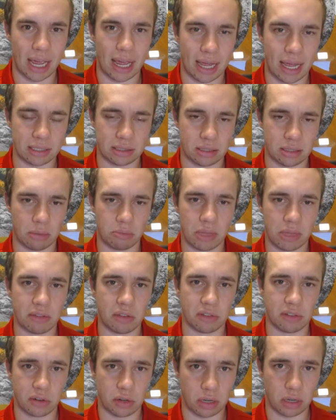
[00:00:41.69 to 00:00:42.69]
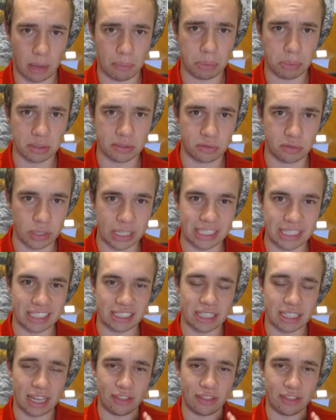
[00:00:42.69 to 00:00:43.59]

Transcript: at some level for a couple of reasons.